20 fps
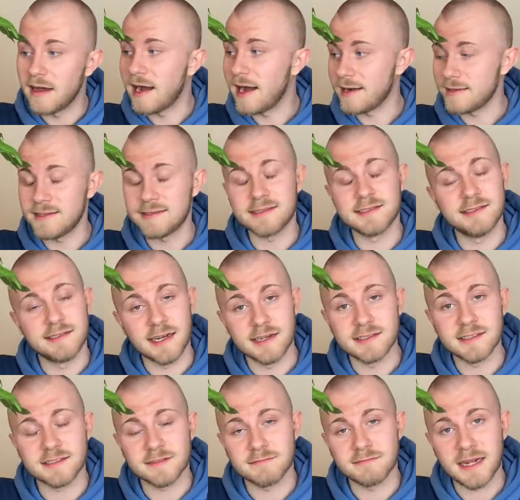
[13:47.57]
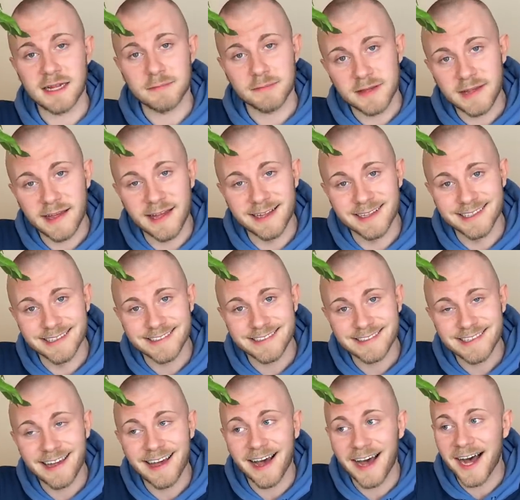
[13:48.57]
I need to dust my plants
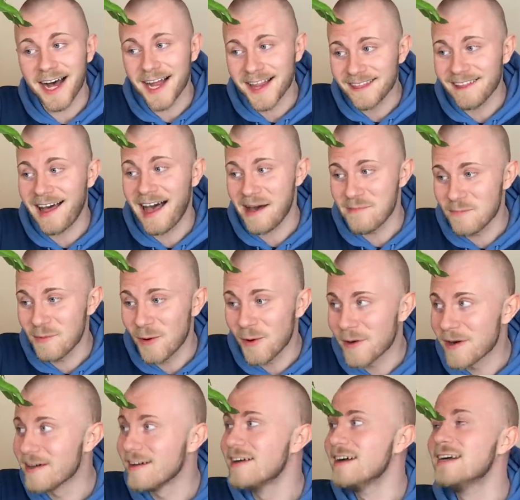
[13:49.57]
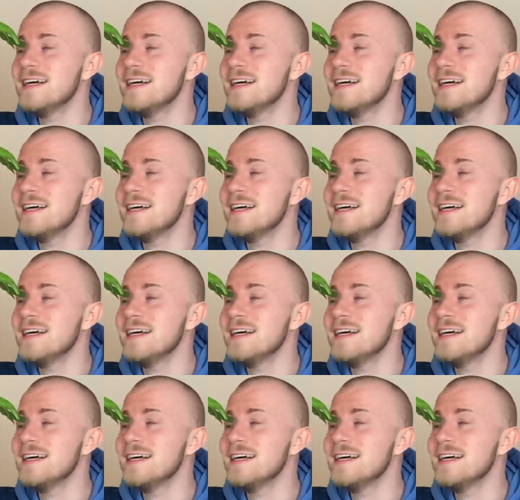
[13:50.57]
a lot more,